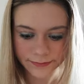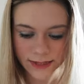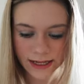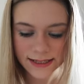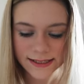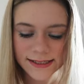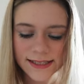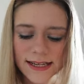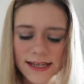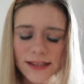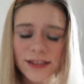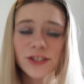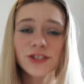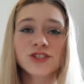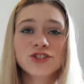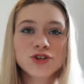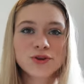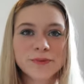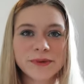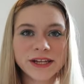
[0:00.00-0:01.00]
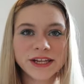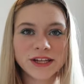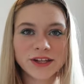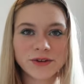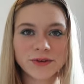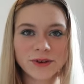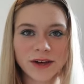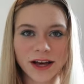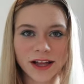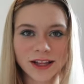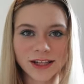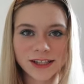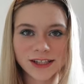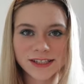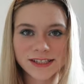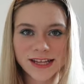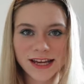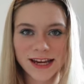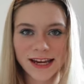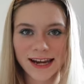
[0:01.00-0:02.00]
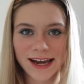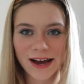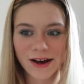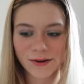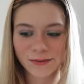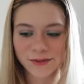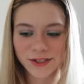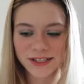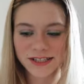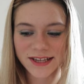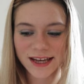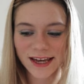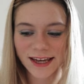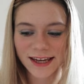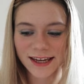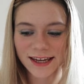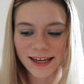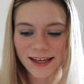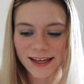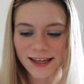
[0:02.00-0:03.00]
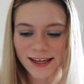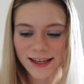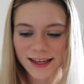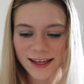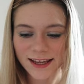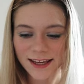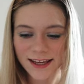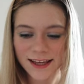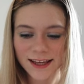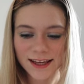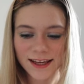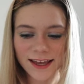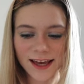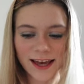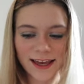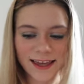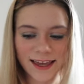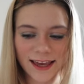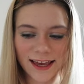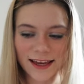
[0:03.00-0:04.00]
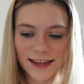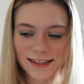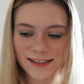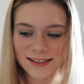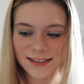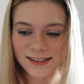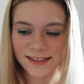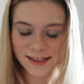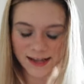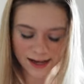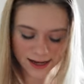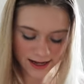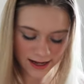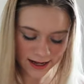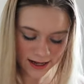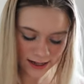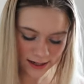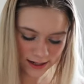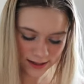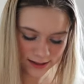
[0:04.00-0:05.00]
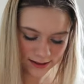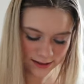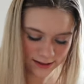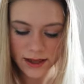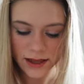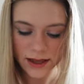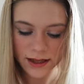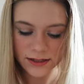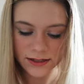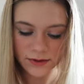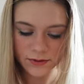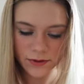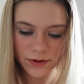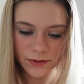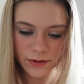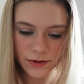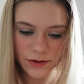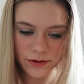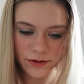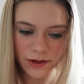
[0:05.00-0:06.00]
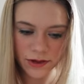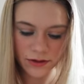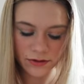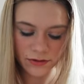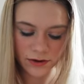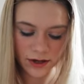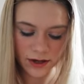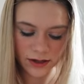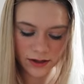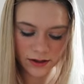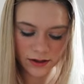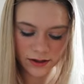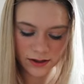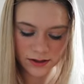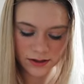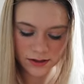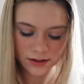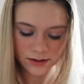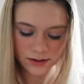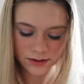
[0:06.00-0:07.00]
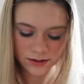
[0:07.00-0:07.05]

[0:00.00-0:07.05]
See, there's too many cute colors, and now I'm just like, I can't decide. Is there one with only 3 colors?